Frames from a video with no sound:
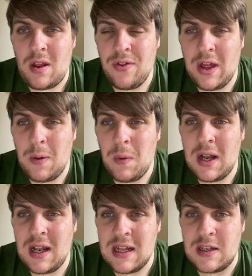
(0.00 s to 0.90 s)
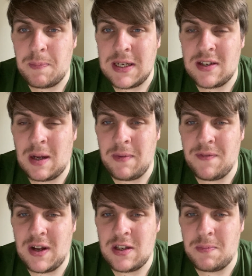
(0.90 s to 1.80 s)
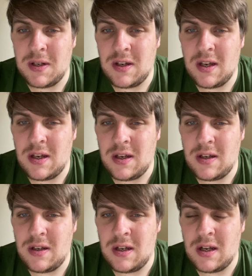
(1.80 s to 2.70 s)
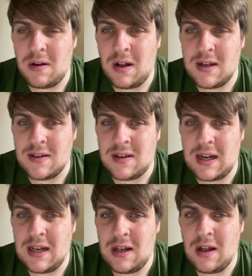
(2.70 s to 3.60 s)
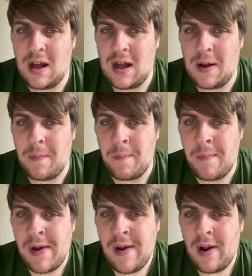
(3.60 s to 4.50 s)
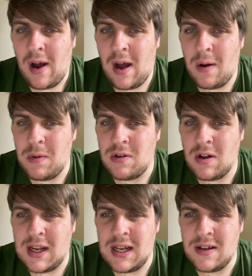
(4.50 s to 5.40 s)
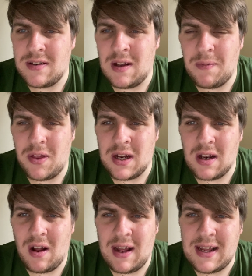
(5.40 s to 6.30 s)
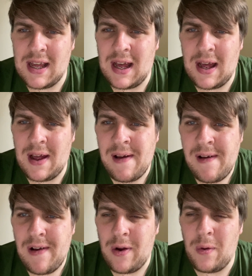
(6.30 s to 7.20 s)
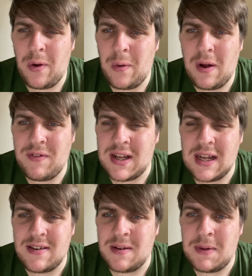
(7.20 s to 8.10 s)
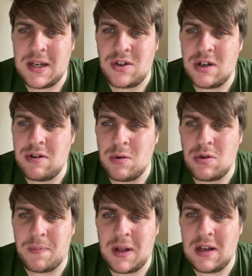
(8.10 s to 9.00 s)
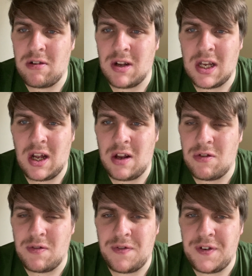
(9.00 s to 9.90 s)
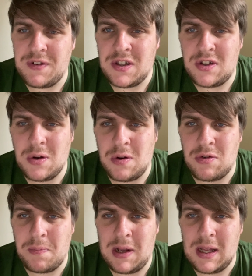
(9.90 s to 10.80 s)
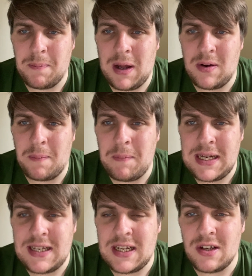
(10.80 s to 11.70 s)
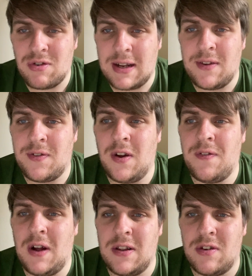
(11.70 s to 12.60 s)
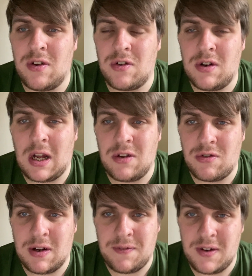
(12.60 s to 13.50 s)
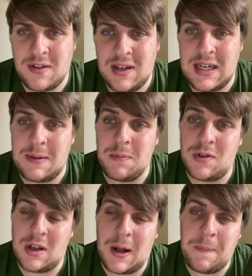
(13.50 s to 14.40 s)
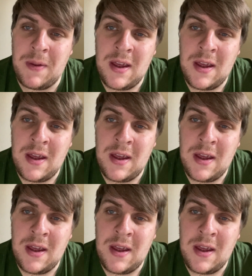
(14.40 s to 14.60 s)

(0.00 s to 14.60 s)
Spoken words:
there will at least be some investment. Like I say, I was looking at something like whoever gets the managerial job there is looking at 150 to 200 million pound immediate transfer funds to go and strengthen the team. So